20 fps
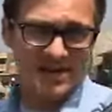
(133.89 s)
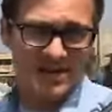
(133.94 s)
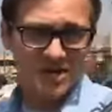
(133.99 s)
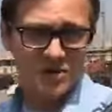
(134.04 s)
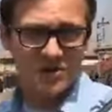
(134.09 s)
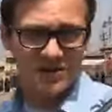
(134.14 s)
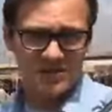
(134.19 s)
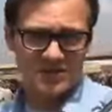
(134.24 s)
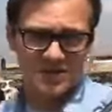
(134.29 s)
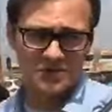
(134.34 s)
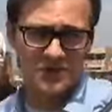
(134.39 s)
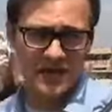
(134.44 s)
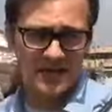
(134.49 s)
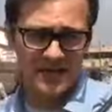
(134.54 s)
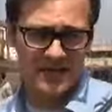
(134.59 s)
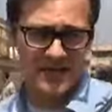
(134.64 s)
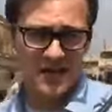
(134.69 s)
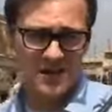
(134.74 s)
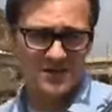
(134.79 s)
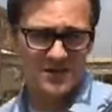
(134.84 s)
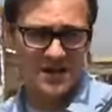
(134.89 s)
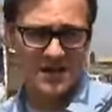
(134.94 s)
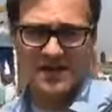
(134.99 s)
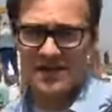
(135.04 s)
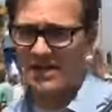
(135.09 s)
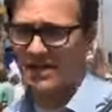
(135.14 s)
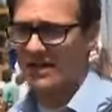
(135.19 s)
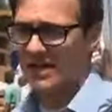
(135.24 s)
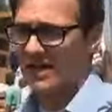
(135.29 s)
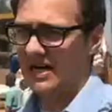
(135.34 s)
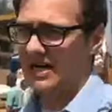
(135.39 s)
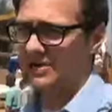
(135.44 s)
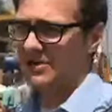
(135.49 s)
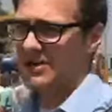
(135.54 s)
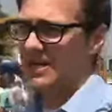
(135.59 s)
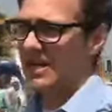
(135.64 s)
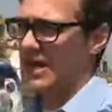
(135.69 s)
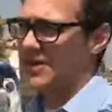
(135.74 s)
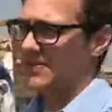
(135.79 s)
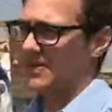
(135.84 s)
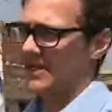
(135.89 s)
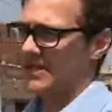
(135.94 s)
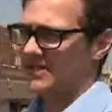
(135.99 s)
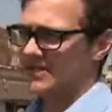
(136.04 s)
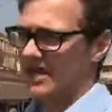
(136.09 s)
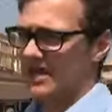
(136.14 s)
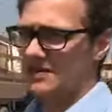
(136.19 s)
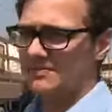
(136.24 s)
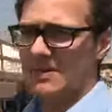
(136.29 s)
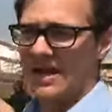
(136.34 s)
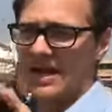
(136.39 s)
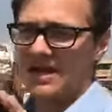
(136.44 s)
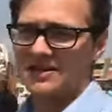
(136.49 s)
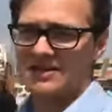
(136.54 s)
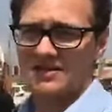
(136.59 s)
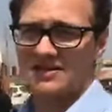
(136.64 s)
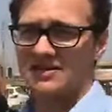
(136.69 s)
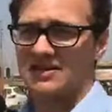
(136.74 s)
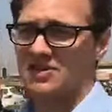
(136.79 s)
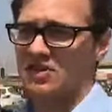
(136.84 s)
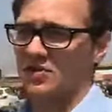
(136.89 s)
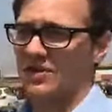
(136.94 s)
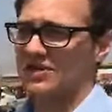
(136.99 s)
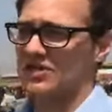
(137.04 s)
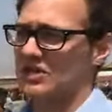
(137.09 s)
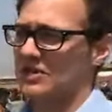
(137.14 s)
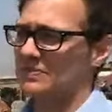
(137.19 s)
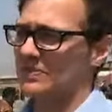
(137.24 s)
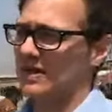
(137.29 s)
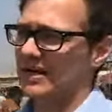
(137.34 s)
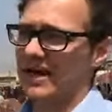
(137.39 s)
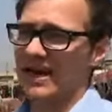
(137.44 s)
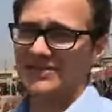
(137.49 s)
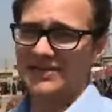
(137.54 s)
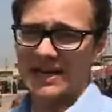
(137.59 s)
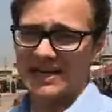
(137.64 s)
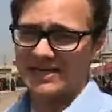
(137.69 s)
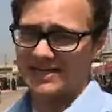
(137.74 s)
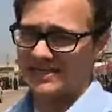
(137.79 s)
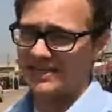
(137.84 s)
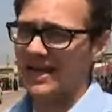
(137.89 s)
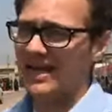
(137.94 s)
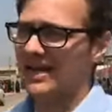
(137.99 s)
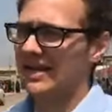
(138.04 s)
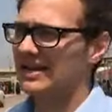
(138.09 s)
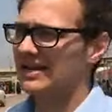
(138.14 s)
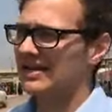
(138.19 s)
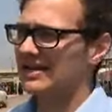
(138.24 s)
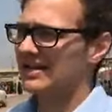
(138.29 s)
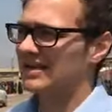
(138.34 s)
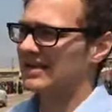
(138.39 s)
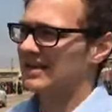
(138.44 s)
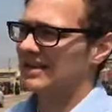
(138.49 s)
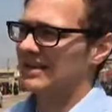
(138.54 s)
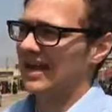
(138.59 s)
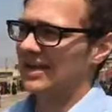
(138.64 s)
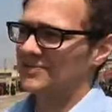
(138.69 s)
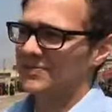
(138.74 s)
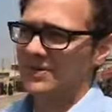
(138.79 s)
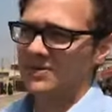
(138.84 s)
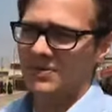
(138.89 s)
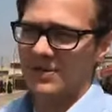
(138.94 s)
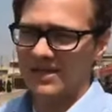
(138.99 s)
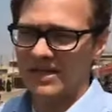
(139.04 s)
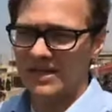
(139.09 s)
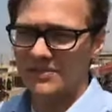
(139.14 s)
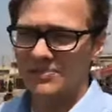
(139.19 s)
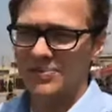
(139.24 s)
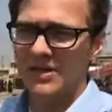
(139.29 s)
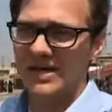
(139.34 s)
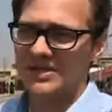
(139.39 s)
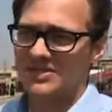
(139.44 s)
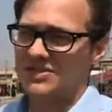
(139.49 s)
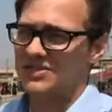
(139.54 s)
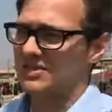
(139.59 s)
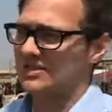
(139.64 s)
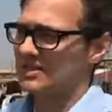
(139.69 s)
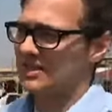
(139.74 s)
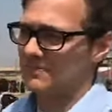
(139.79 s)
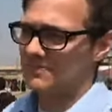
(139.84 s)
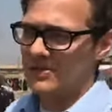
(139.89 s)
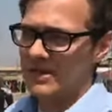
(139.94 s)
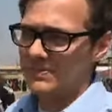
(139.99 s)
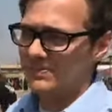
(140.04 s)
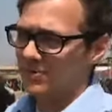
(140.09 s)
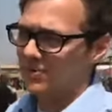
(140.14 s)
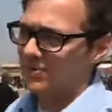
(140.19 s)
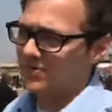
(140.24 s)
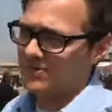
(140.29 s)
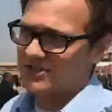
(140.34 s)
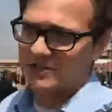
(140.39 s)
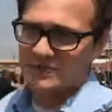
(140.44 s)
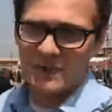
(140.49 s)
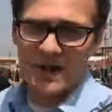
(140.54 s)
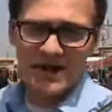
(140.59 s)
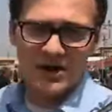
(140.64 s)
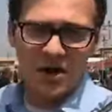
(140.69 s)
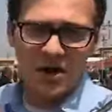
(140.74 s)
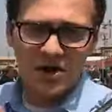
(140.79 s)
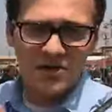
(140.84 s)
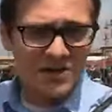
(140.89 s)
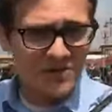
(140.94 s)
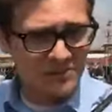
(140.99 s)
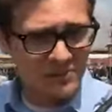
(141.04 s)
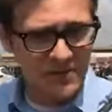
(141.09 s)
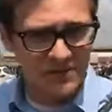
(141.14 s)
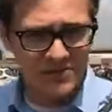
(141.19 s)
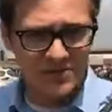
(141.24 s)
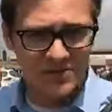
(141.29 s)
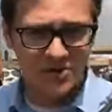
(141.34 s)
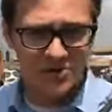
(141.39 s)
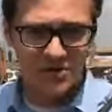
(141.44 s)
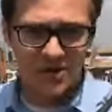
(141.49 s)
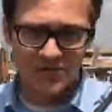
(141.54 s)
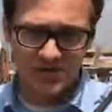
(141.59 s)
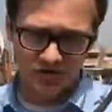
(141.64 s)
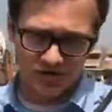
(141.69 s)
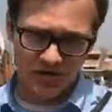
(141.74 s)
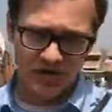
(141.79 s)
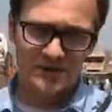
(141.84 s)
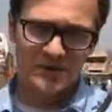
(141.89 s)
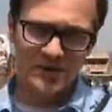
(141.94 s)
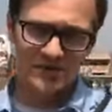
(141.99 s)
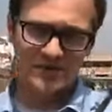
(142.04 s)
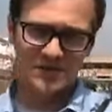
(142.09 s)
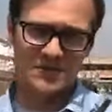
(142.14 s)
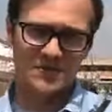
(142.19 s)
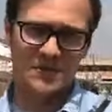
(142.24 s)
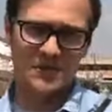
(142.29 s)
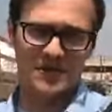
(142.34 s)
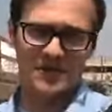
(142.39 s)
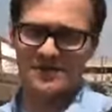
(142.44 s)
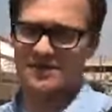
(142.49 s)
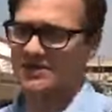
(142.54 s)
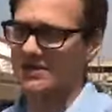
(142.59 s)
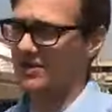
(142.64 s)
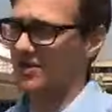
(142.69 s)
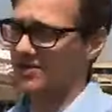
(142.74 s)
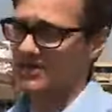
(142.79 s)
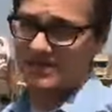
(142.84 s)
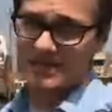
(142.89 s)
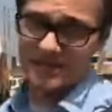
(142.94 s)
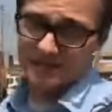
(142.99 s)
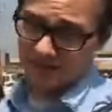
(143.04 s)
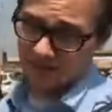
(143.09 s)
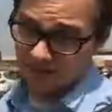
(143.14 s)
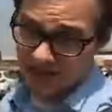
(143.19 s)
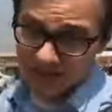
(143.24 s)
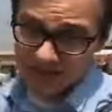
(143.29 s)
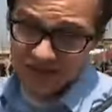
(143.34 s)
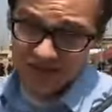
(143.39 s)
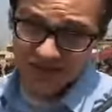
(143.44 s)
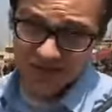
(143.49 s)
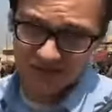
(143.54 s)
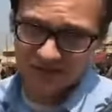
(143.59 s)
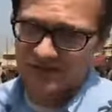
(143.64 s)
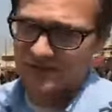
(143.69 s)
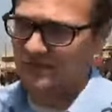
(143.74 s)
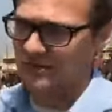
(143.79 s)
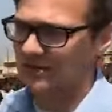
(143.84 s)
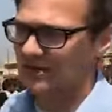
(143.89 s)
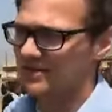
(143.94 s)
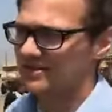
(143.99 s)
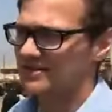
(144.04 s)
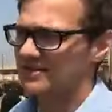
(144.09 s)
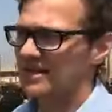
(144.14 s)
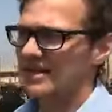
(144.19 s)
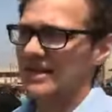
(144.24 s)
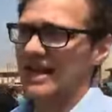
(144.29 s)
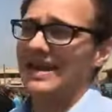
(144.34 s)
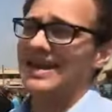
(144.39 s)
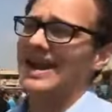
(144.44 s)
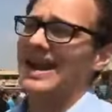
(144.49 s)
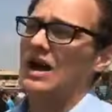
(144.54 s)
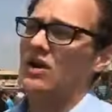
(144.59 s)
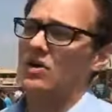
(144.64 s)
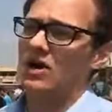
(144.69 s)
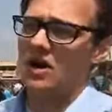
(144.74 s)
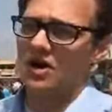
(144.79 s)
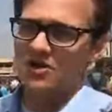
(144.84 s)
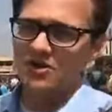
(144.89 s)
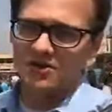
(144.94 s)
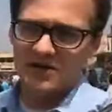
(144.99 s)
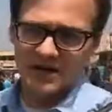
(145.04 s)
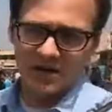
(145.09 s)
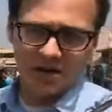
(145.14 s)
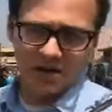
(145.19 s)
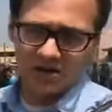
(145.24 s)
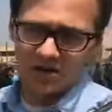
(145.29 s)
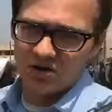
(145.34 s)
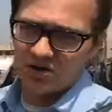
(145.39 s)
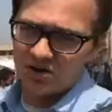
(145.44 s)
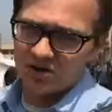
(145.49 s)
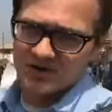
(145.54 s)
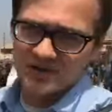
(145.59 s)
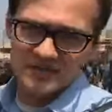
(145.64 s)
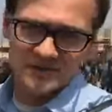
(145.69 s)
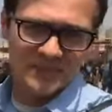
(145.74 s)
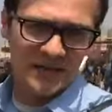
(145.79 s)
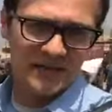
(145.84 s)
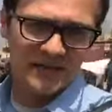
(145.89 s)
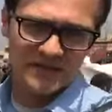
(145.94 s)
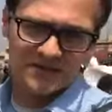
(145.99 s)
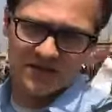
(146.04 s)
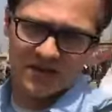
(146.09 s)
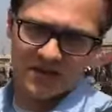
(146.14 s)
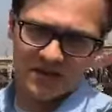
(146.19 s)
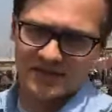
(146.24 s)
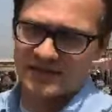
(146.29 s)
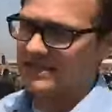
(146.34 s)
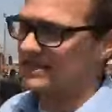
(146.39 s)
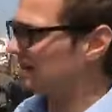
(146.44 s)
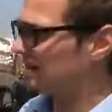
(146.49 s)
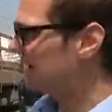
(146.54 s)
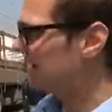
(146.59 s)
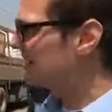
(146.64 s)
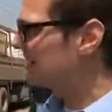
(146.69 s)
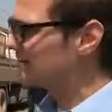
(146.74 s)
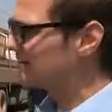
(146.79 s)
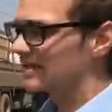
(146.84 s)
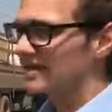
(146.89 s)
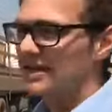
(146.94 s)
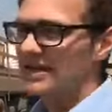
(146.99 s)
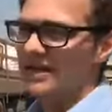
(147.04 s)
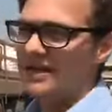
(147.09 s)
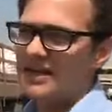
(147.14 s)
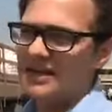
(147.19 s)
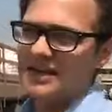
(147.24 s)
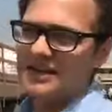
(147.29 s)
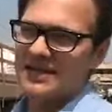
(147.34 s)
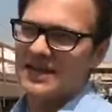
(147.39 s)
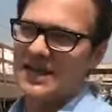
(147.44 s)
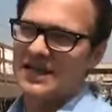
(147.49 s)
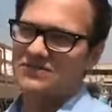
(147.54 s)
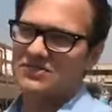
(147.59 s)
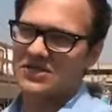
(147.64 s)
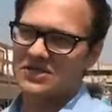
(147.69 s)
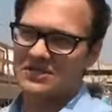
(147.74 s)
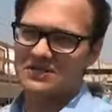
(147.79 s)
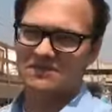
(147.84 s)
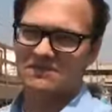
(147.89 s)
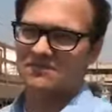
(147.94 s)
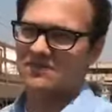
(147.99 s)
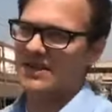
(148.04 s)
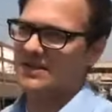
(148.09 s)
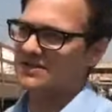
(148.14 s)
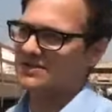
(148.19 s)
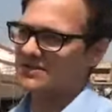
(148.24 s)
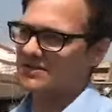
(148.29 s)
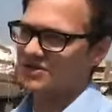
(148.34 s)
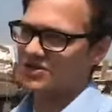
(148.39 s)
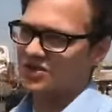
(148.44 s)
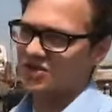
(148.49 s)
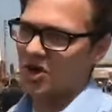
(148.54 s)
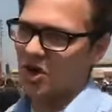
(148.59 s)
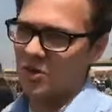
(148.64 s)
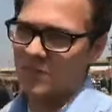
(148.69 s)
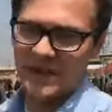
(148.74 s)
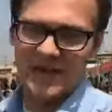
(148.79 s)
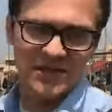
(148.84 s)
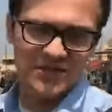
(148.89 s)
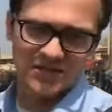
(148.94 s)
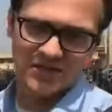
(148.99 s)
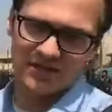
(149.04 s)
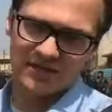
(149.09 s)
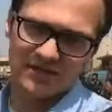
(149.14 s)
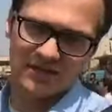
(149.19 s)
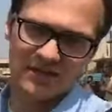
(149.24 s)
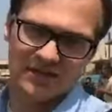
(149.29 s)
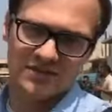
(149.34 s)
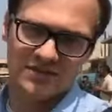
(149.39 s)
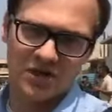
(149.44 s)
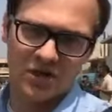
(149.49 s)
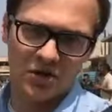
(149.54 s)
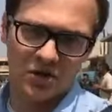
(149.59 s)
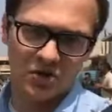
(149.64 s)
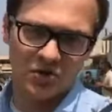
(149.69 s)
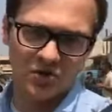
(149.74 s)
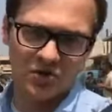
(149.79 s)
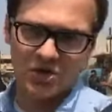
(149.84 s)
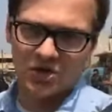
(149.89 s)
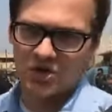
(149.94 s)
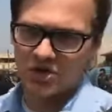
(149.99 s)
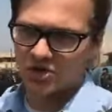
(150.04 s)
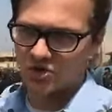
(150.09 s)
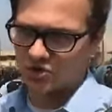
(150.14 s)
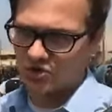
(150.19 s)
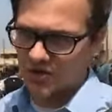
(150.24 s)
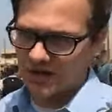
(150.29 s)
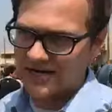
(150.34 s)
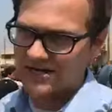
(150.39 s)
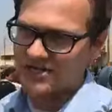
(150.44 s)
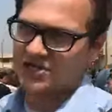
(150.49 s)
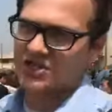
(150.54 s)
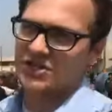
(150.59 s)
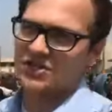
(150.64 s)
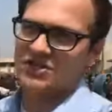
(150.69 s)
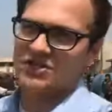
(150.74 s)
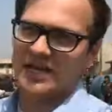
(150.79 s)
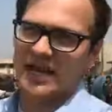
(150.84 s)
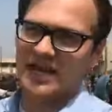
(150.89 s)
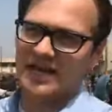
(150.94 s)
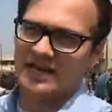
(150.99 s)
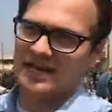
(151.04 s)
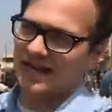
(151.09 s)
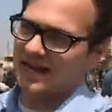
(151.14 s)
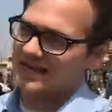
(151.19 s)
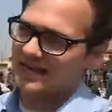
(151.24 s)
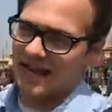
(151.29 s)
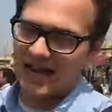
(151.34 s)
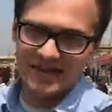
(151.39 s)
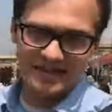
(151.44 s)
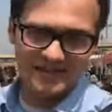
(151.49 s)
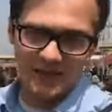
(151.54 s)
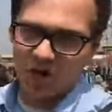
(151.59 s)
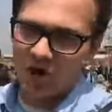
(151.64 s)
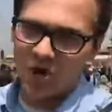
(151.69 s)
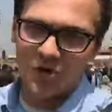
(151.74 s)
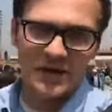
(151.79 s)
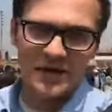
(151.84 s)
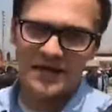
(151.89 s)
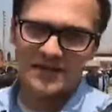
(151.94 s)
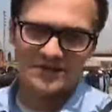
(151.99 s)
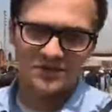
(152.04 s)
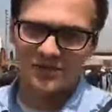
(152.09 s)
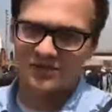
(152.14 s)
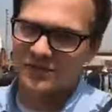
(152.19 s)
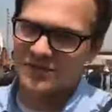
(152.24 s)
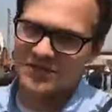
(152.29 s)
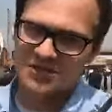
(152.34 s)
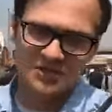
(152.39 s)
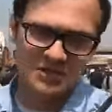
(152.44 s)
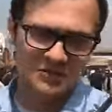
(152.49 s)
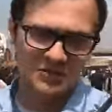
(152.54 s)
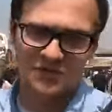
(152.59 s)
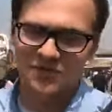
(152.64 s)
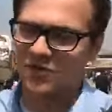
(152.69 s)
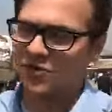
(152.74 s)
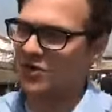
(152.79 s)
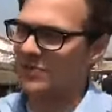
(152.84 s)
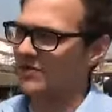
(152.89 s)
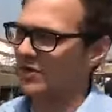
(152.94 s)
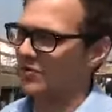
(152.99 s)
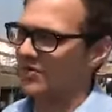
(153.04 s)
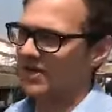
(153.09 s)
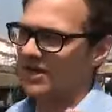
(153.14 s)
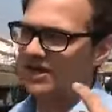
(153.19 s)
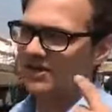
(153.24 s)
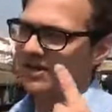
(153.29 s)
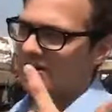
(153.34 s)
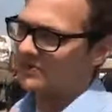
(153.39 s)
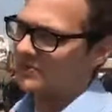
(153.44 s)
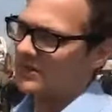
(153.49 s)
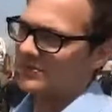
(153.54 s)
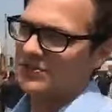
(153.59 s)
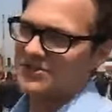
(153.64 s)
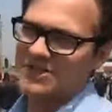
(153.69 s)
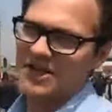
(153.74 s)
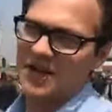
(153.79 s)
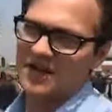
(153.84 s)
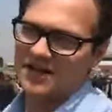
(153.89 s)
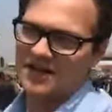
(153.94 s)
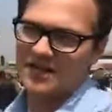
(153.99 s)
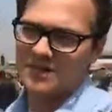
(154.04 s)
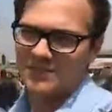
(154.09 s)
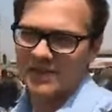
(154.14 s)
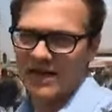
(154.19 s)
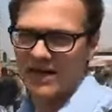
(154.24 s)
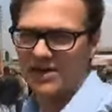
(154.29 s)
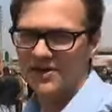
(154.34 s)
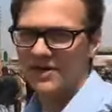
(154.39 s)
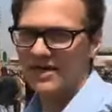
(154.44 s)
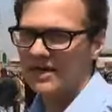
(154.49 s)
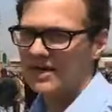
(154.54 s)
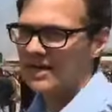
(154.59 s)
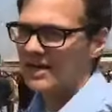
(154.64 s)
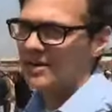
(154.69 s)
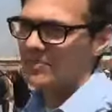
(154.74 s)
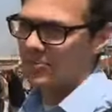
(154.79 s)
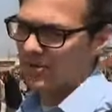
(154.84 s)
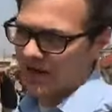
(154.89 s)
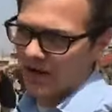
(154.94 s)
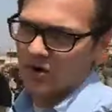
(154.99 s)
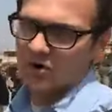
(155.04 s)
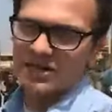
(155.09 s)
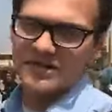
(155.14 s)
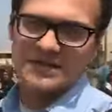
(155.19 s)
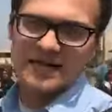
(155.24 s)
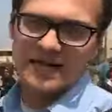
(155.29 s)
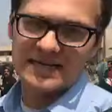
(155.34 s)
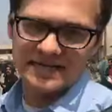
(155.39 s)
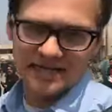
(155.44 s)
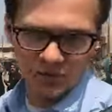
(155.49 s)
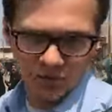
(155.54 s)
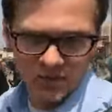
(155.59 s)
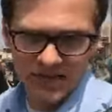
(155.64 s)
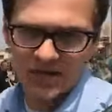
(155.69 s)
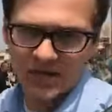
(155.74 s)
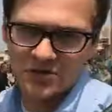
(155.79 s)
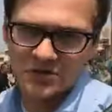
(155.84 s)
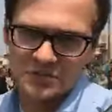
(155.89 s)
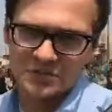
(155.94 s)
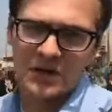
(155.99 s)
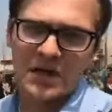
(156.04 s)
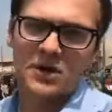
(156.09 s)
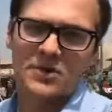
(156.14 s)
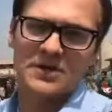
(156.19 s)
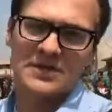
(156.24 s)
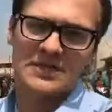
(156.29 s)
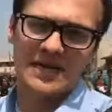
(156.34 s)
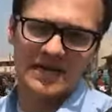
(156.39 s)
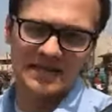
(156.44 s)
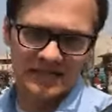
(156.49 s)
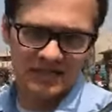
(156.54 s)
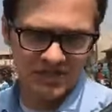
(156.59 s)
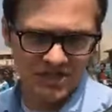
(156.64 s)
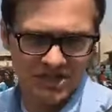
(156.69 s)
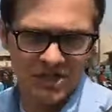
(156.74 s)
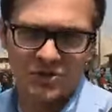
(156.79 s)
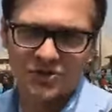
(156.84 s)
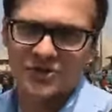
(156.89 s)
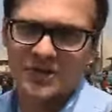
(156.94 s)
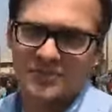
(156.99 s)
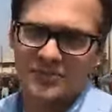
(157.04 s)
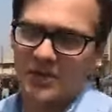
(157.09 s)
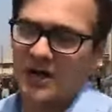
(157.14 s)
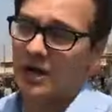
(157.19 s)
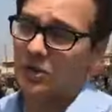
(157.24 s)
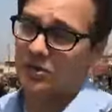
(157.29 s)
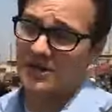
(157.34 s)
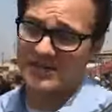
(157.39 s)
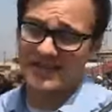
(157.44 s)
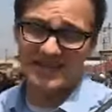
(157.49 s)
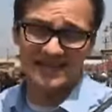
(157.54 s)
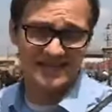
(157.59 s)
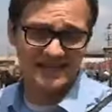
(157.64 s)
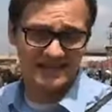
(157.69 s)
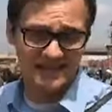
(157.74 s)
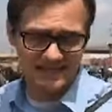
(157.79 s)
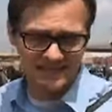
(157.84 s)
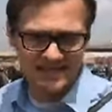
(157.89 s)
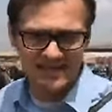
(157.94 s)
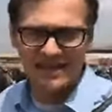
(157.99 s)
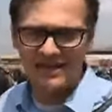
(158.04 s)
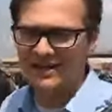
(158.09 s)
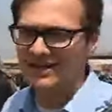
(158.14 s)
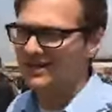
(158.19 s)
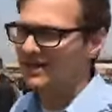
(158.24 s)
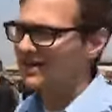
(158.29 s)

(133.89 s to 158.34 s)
here with us right now, really helping us kind of manage the situation. But I've got to say, I've been really impressed just the people, despite all they've been through and all the trauma they've experienced and all the desperation they've experienced and how hungry all these bellies are in these lines, they have just been so patient and so gracious. And as always, we've mentioned this before, but we're hearing people talking about prioritizing widows, prioritizing children, prioritizing the sick.